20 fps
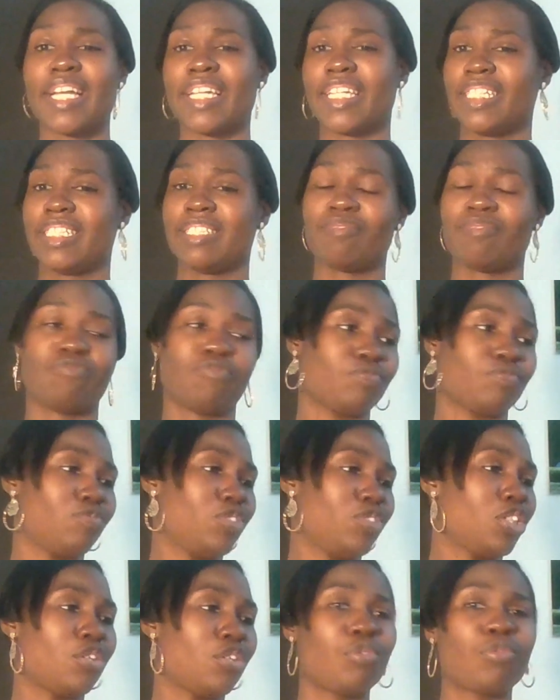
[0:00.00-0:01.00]
can,
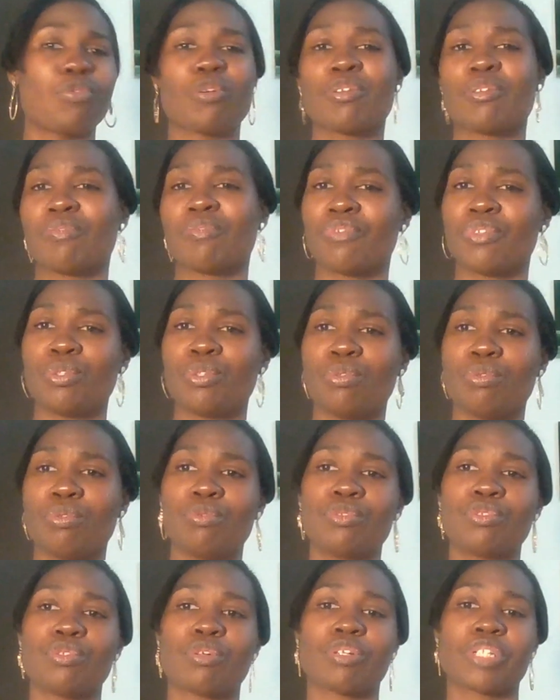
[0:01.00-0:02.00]
order
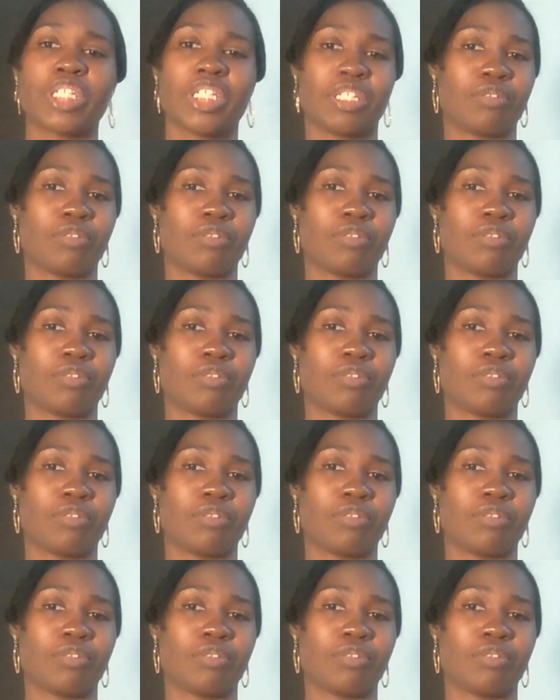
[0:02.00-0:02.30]
food or get